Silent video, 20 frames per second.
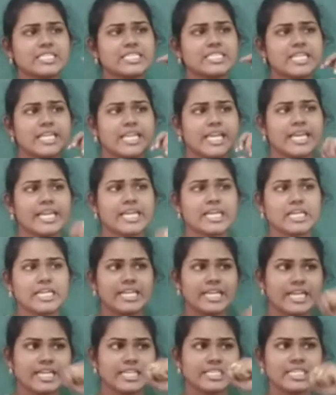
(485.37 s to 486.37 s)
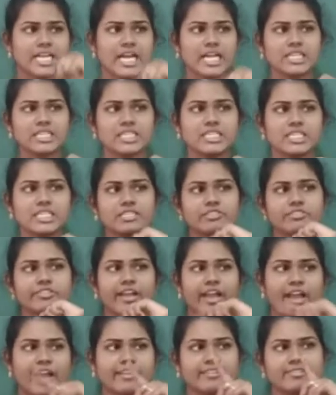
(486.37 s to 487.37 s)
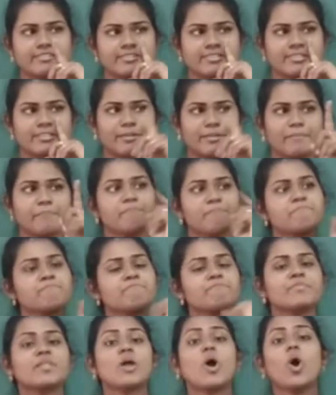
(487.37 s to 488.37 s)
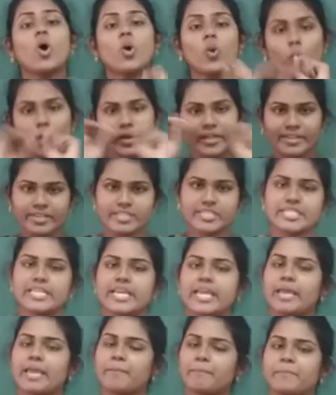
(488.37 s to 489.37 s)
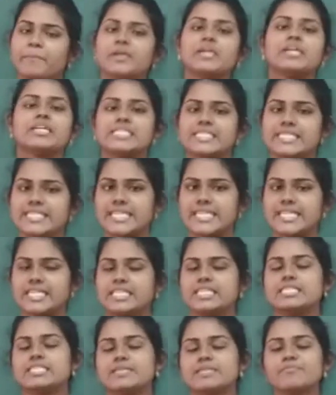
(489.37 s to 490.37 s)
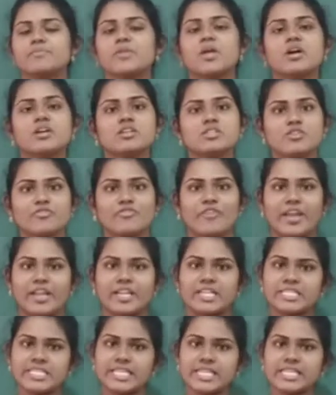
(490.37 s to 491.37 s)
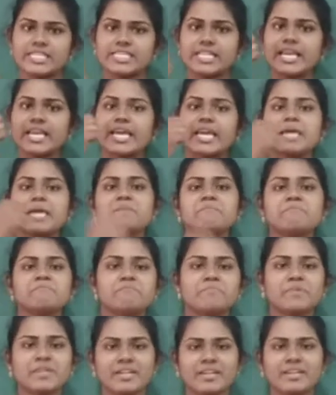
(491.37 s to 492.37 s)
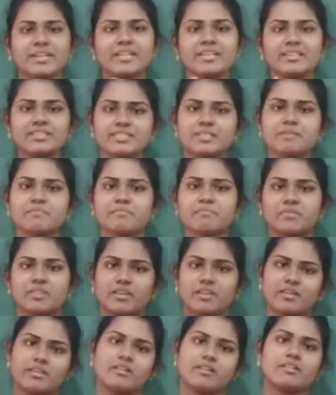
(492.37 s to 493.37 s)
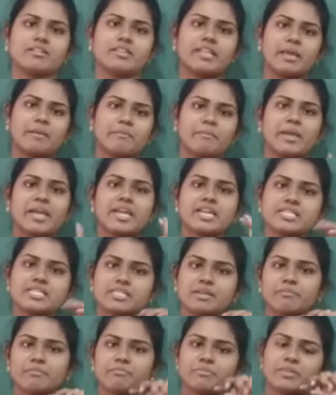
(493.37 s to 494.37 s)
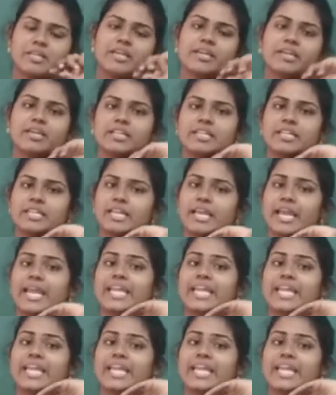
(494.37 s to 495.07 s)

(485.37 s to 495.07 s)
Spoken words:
see like rectangular and oval shape seals. So fine, seals like imprinting something. They made something in the